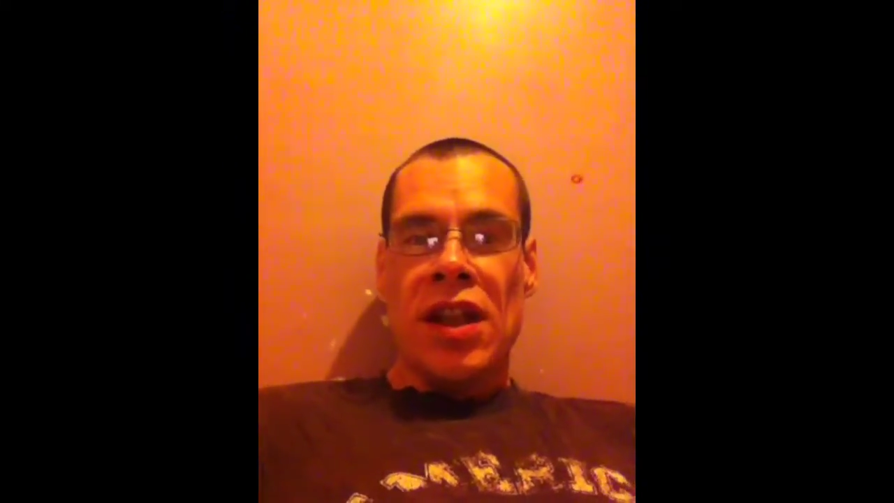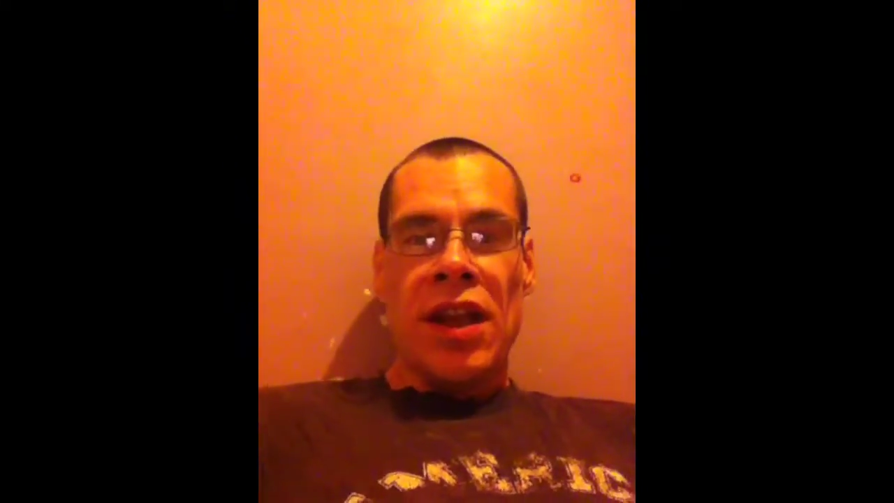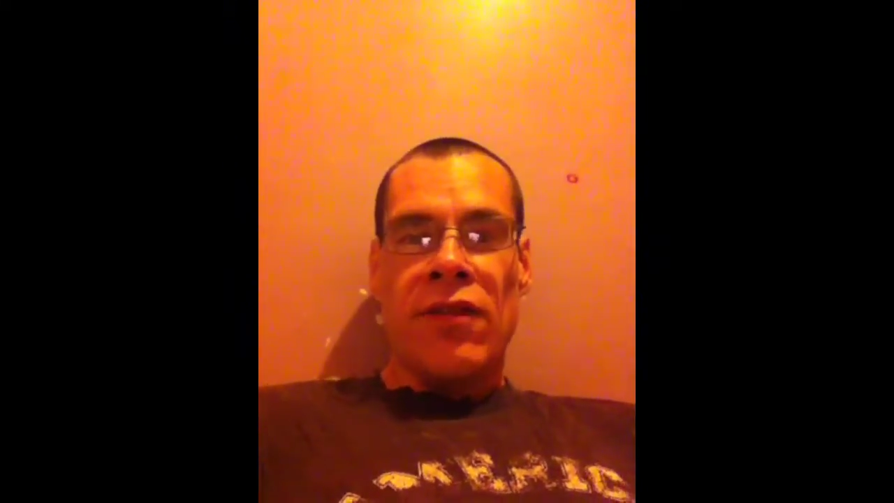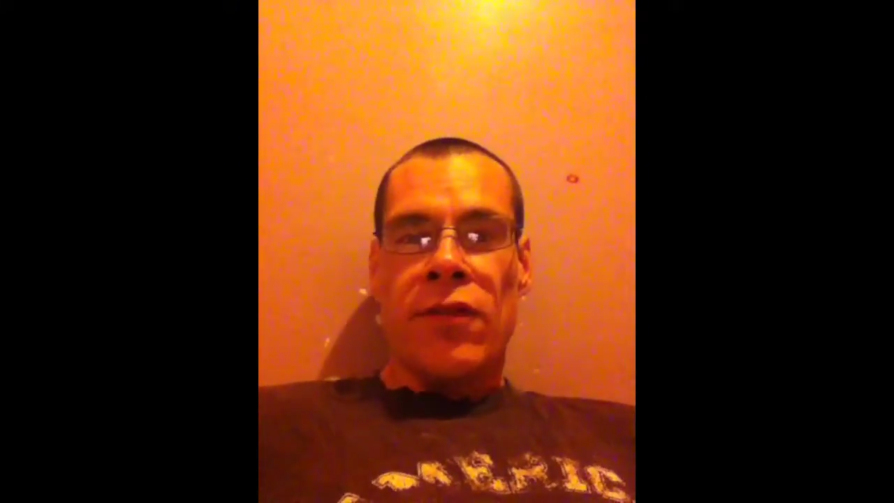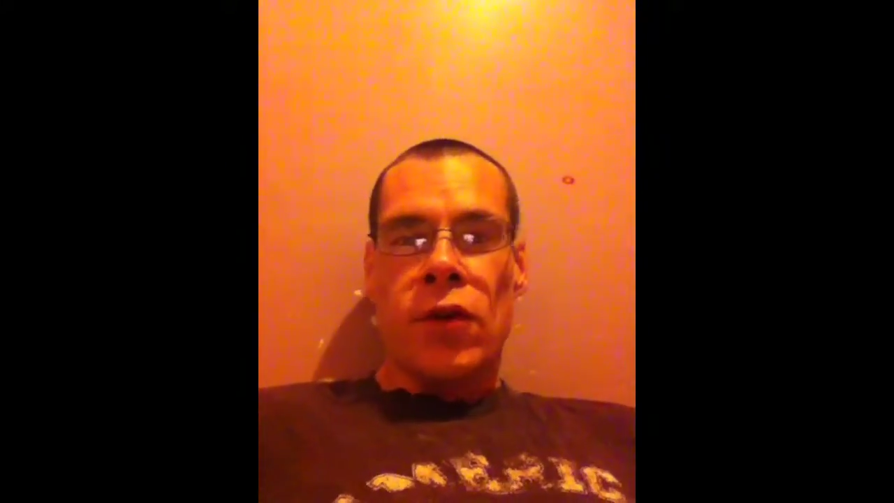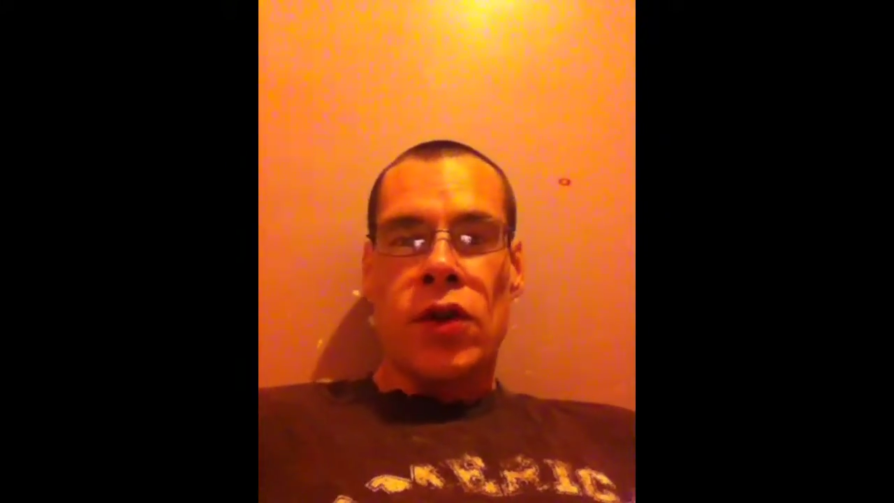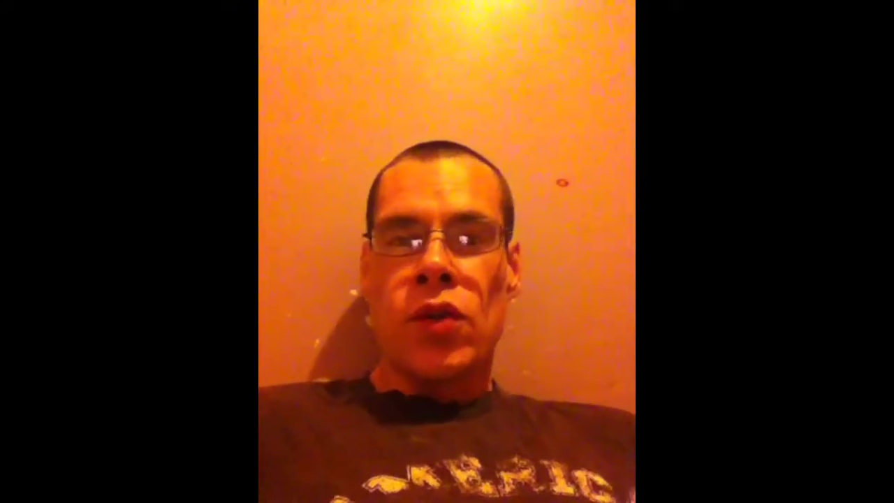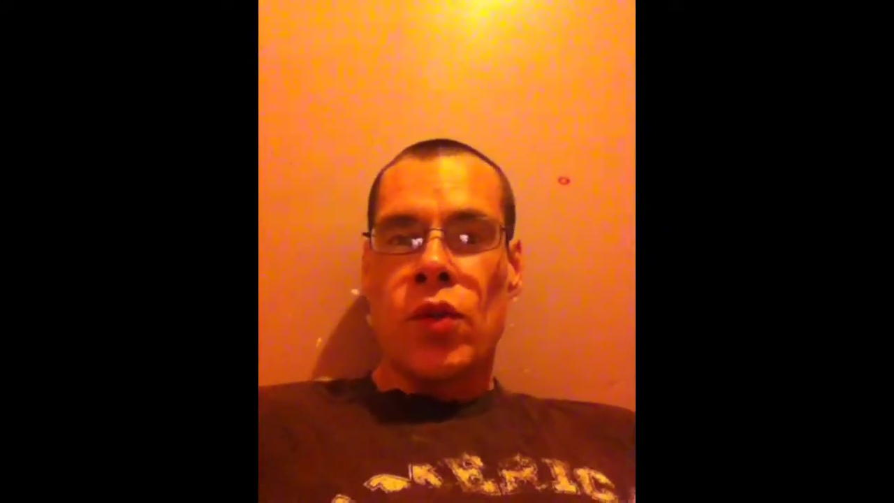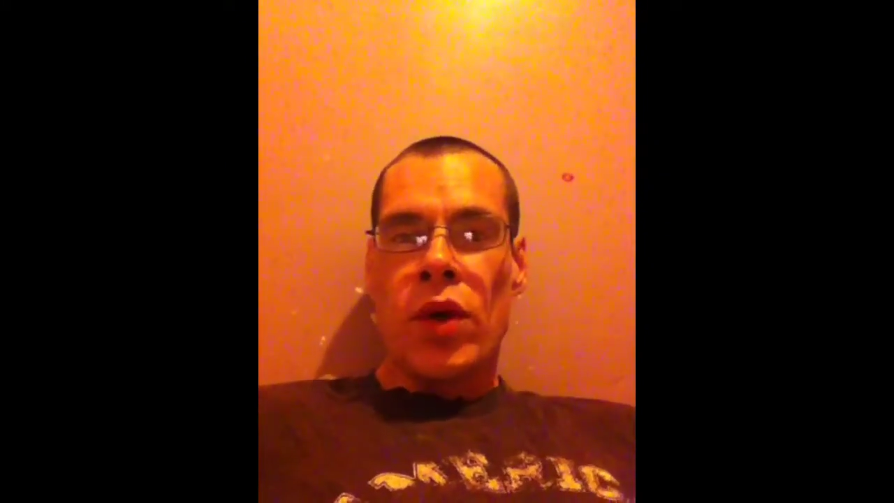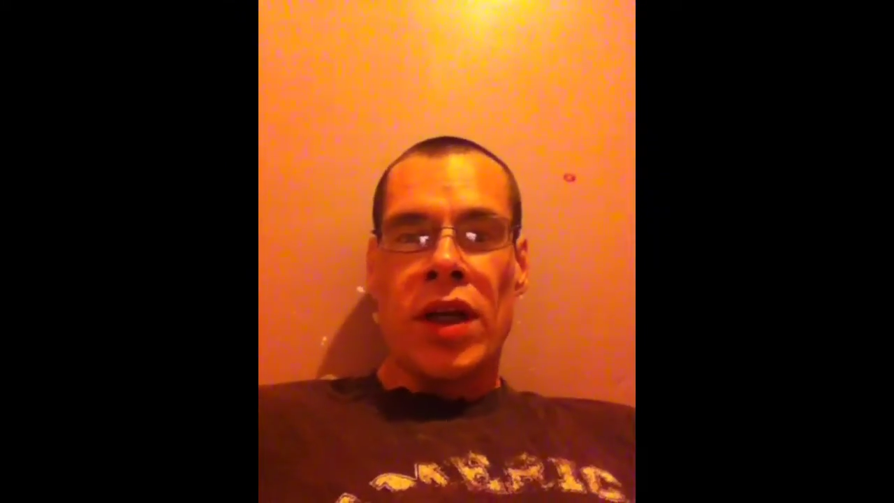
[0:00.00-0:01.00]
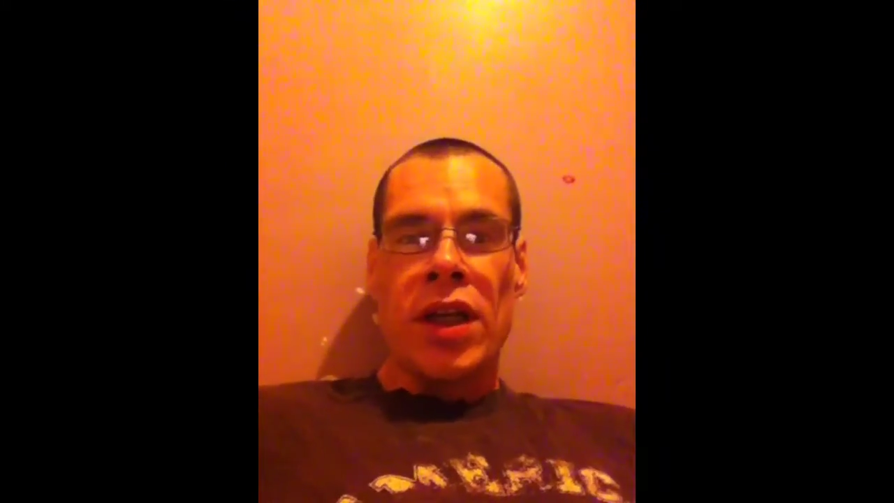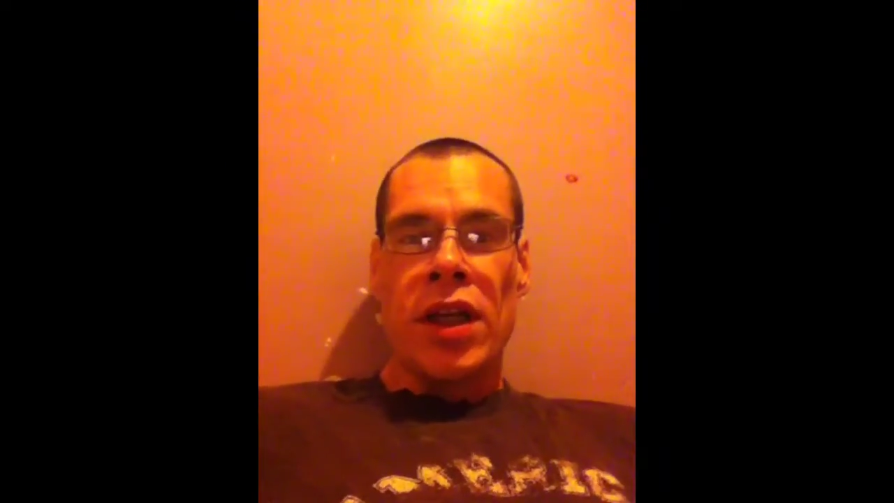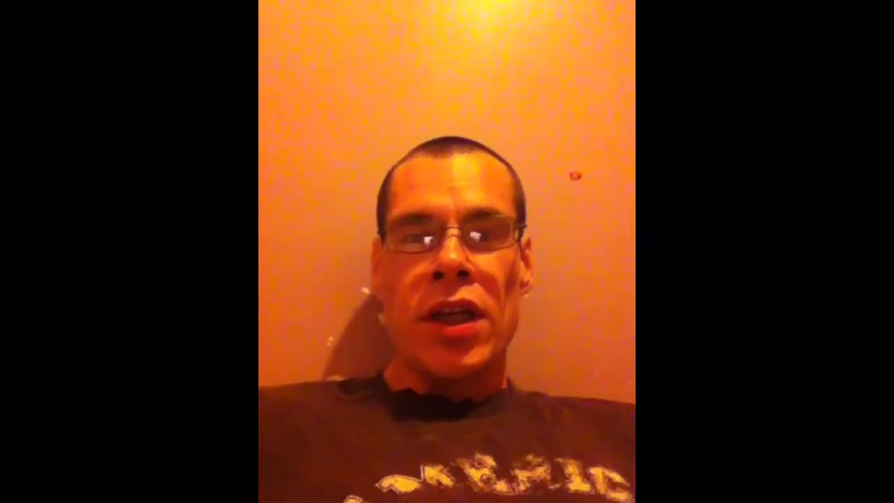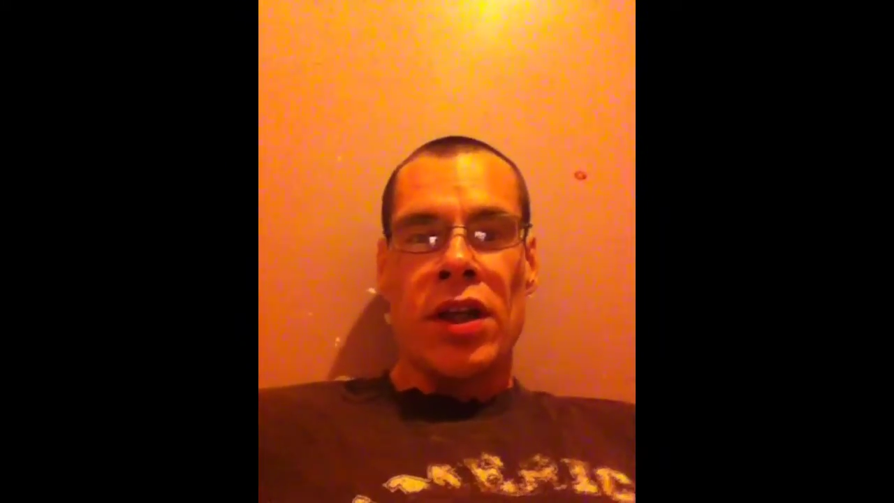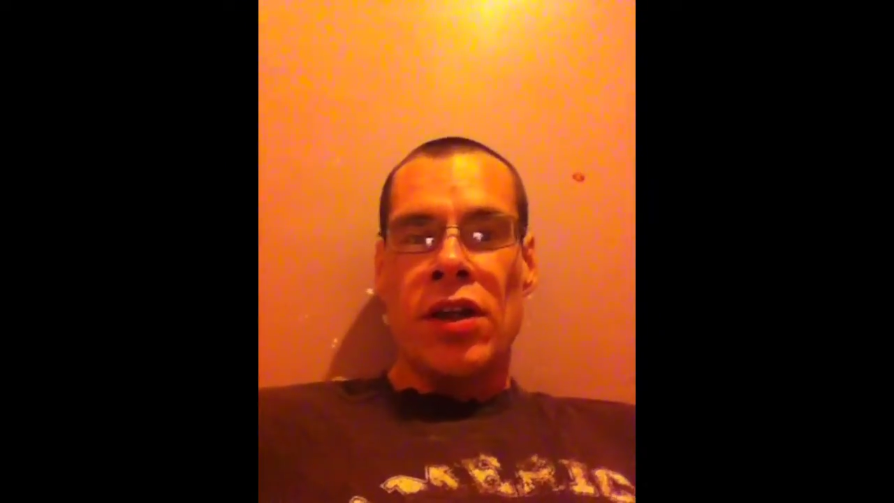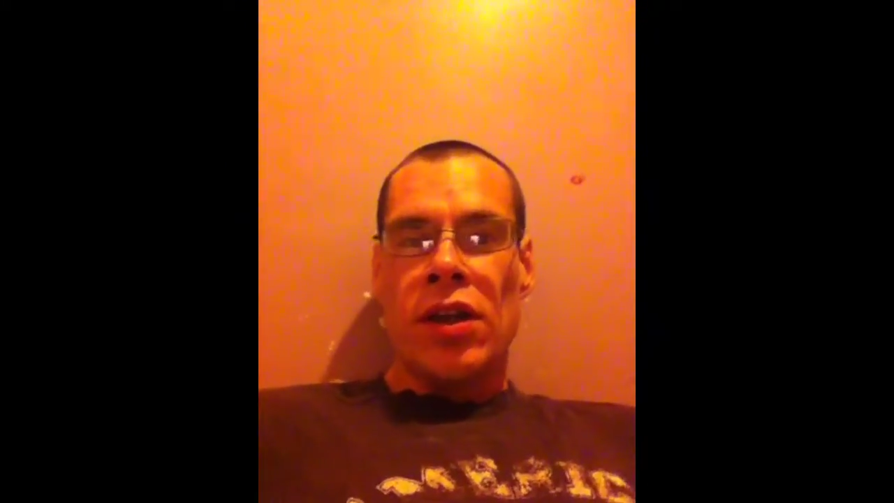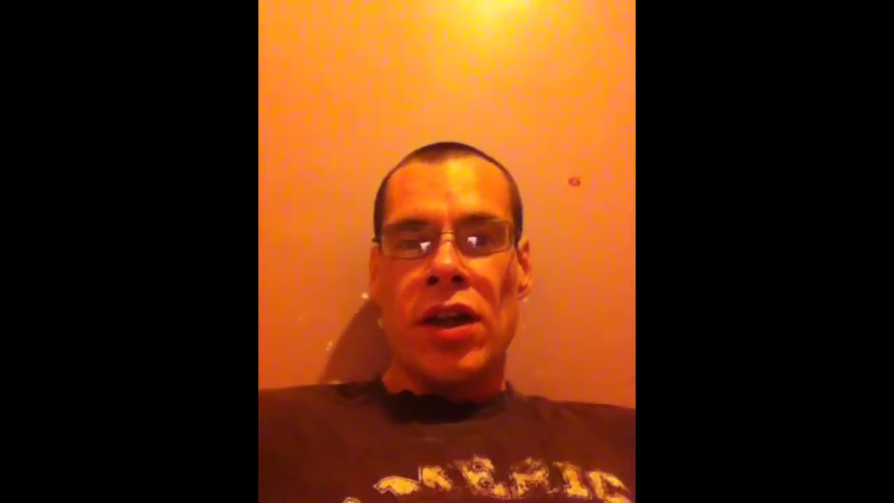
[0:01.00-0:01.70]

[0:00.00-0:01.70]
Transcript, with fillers: like 420,